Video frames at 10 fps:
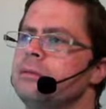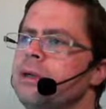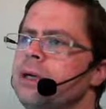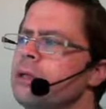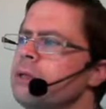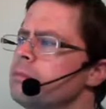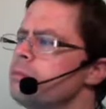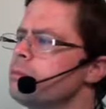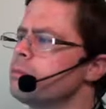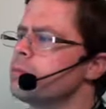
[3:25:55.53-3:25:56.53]
That's what
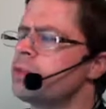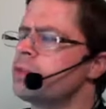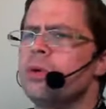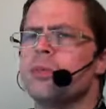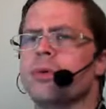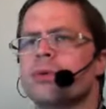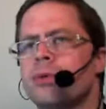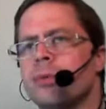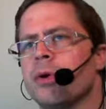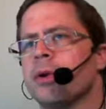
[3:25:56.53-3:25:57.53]
most people say is the only
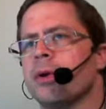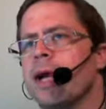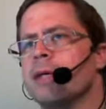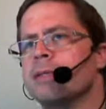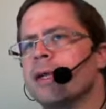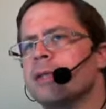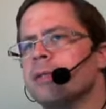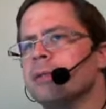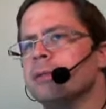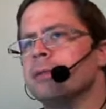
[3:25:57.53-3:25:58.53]
really worst part.